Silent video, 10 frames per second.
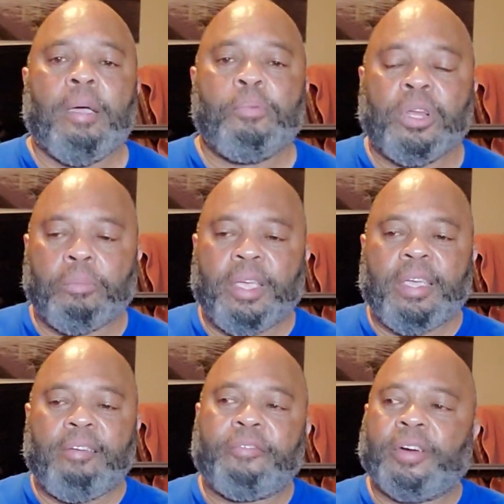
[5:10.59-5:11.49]
put them
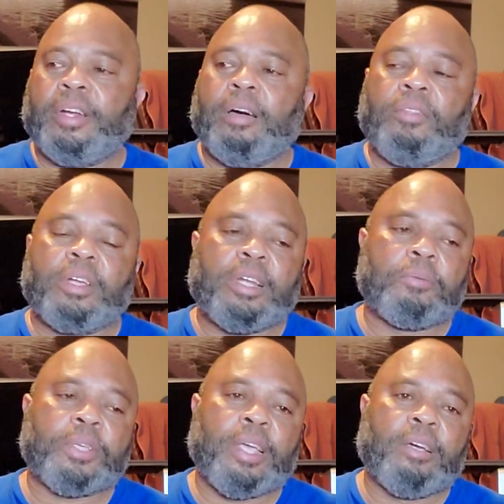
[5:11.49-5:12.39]
in front of the
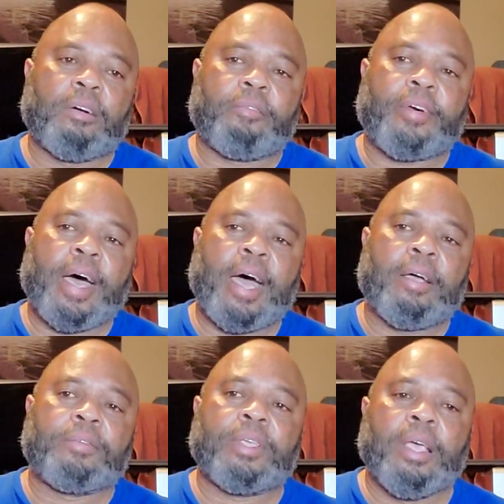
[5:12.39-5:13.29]
Clips
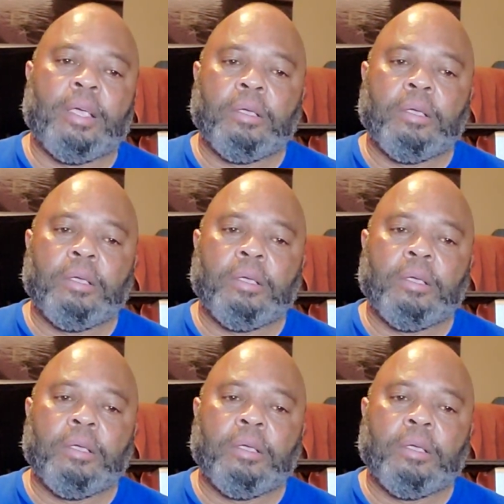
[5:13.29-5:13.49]
AL5s,